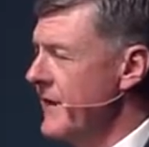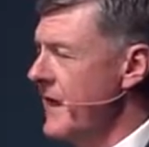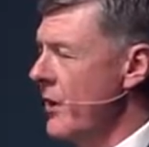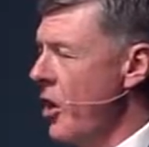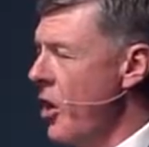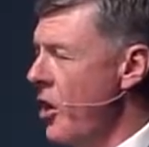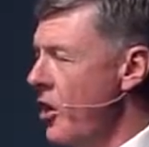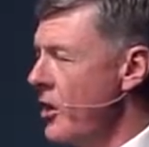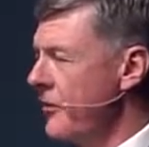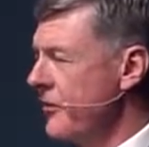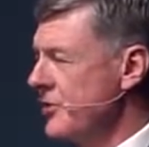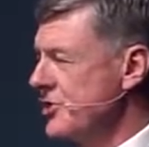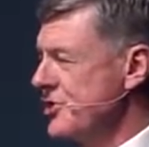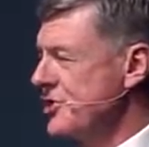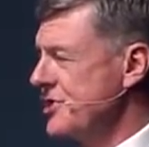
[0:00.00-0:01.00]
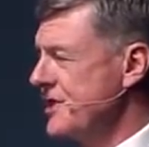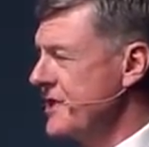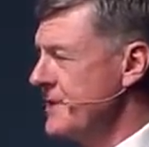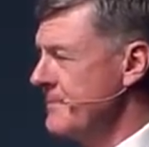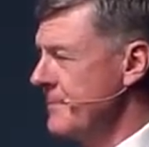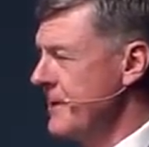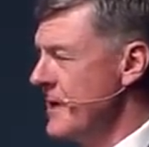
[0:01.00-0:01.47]
that all the
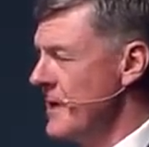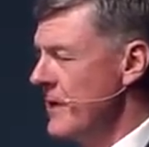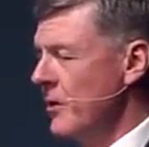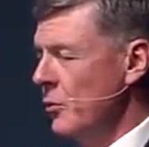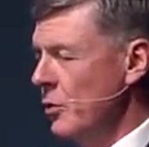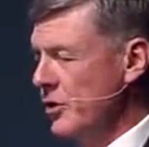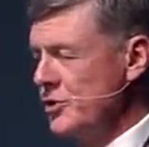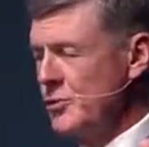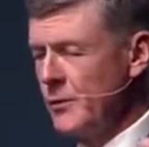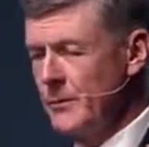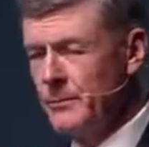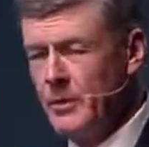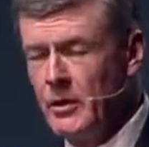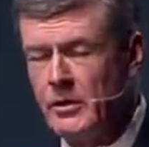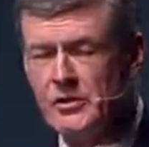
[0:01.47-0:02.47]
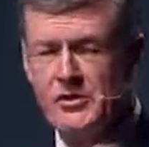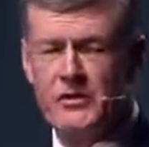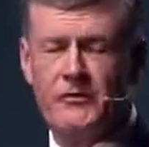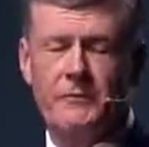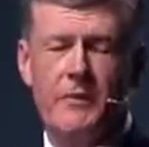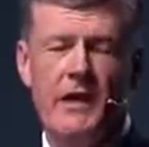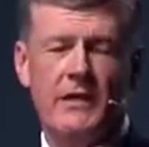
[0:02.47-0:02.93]
sheep which were
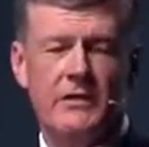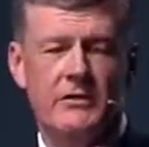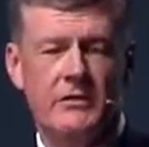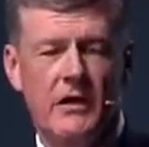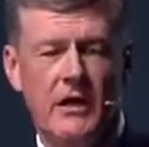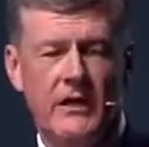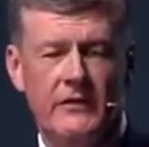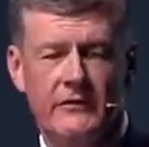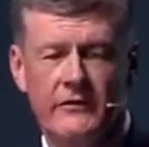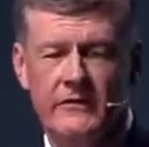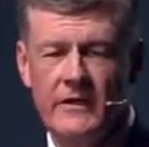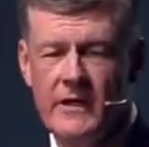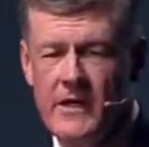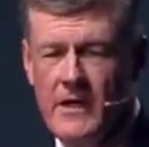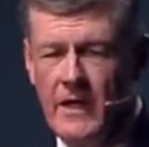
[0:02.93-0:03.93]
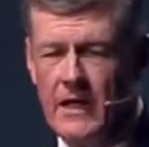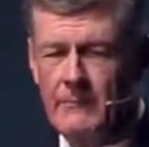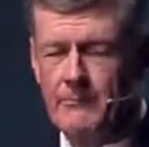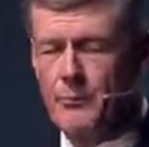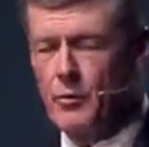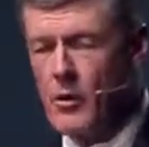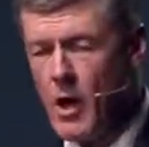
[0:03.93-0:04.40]
purchased by Christ
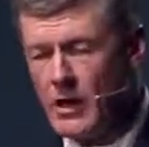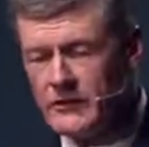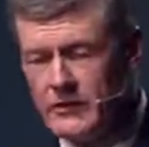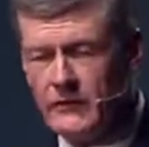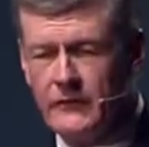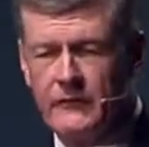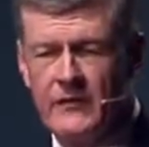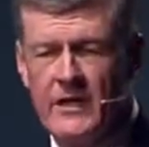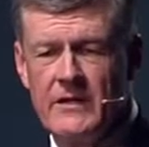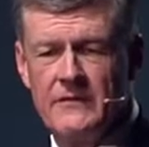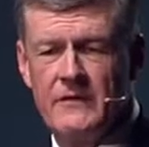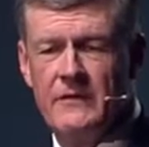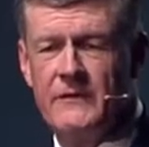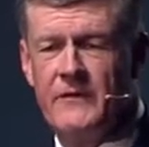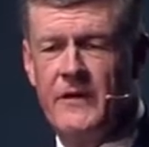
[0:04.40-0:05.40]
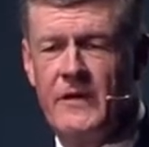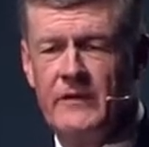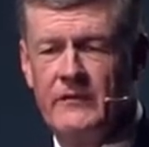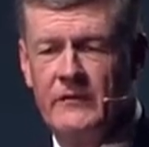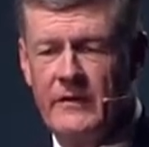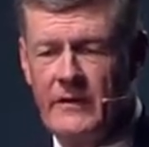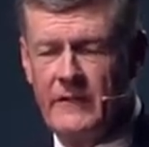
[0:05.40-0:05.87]
and brought to saving
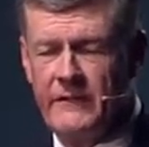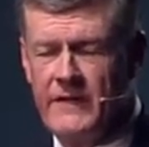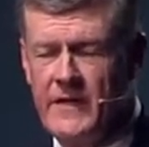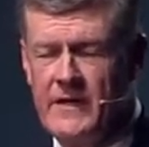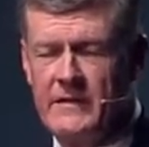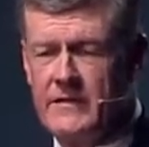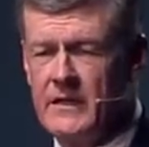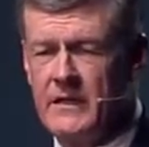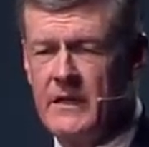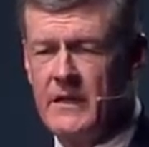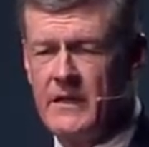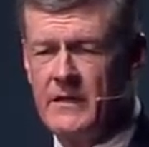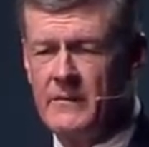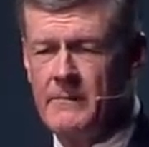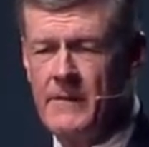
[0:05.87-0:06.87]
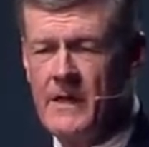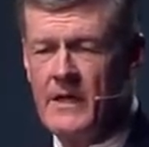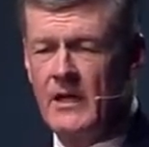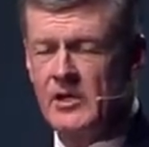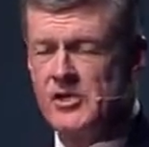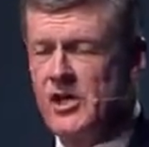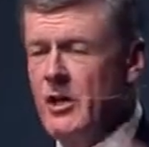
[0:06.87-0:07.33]
faith in Him
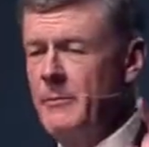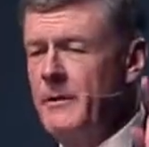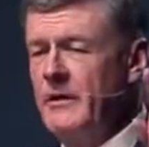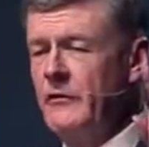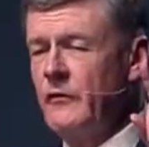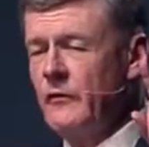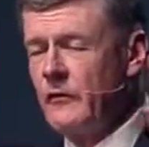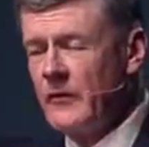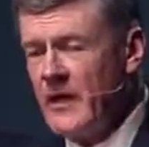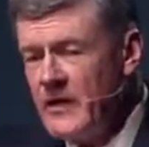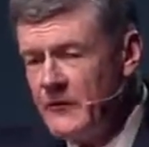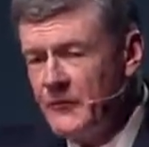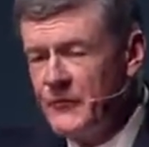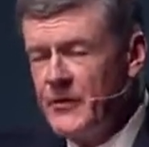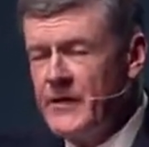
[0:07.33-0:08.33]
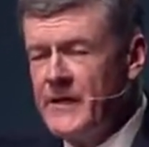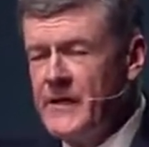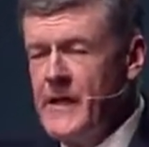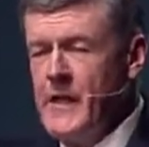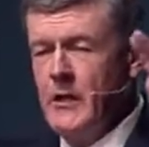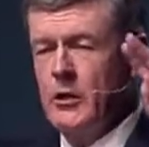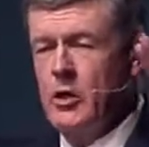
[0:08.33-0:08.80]
shall be
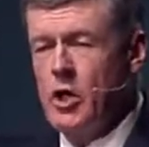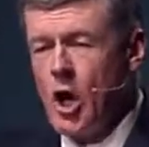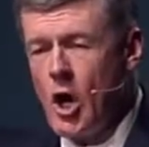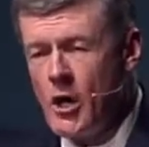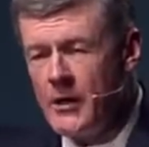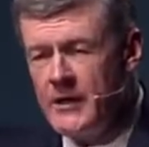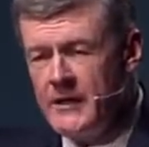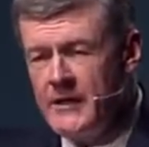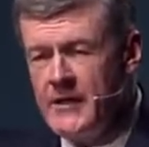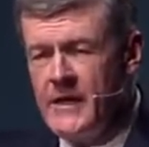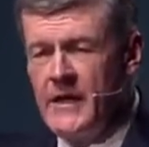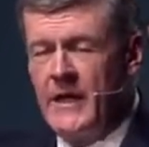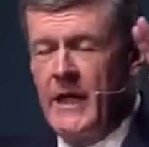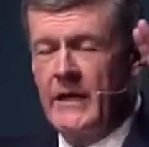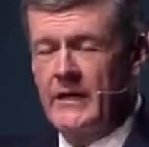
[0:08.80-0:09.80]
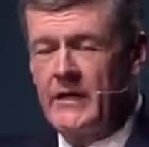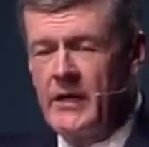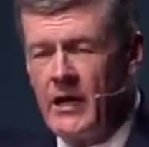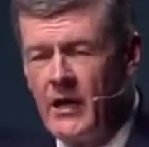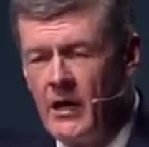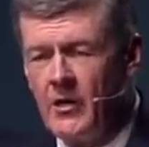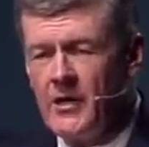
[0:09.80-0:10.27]
safely guarded and
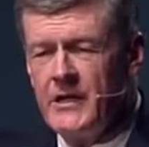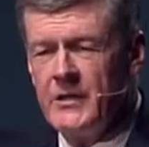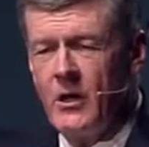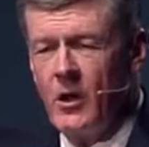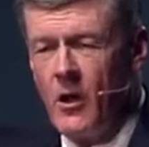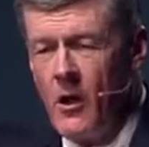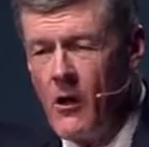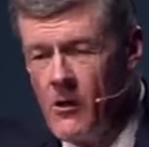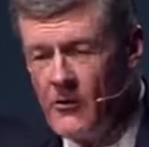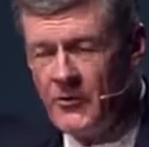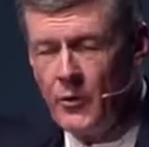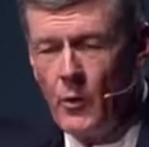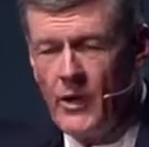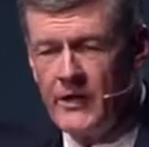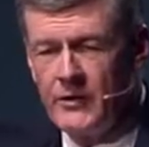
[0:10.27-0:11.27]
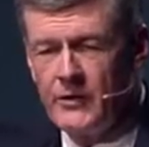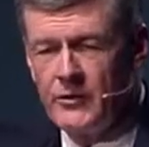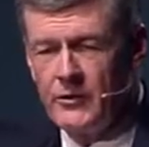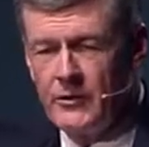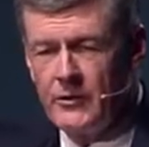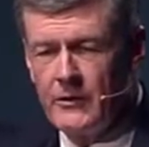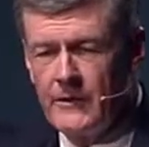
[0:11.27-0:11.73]
carried all the way to
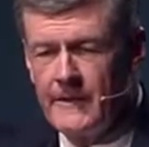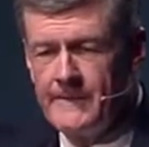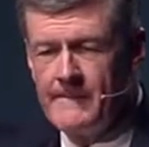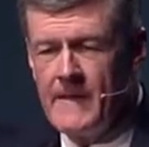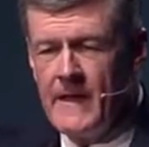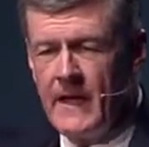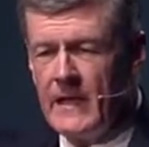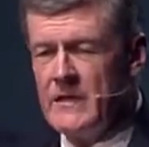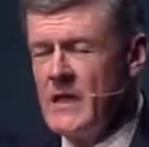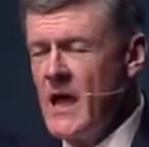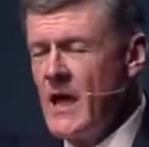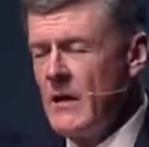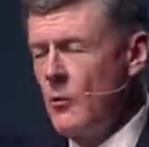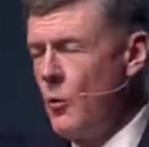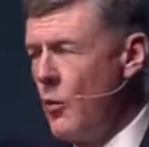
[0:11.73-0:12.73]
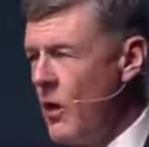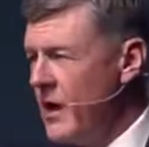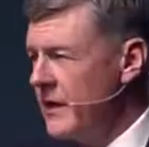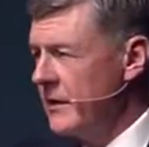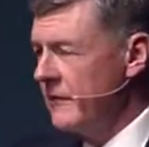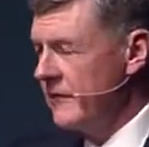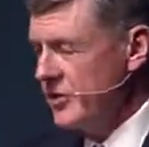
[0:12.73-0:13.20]
glory, and not a
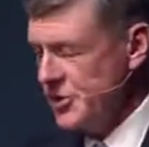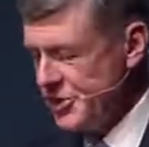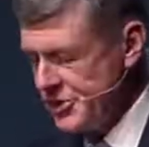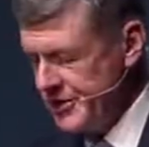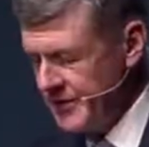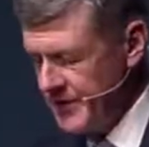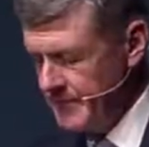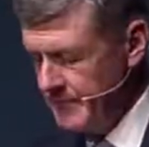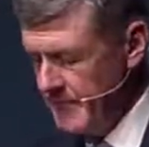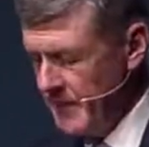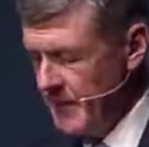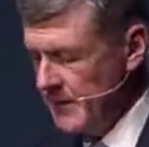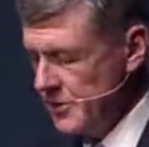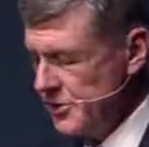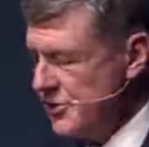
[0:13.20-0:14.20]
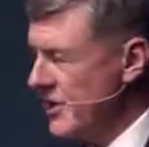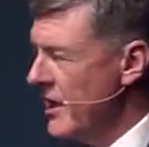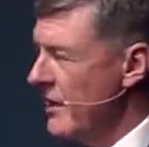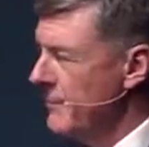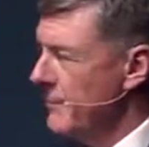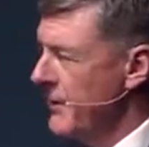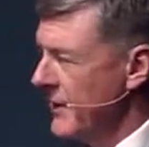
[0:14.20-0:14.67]
one of His sheep
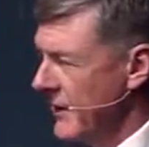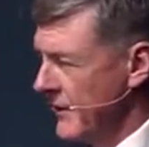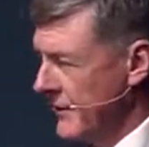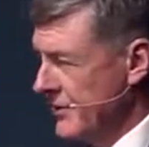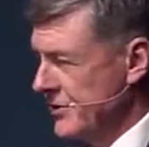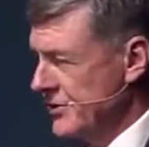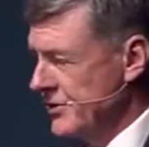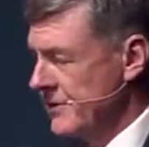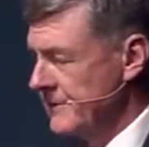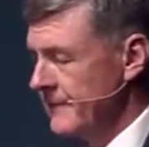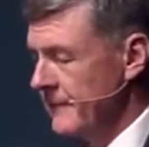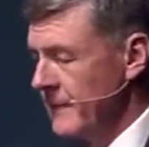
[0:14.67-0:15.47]
shall perish.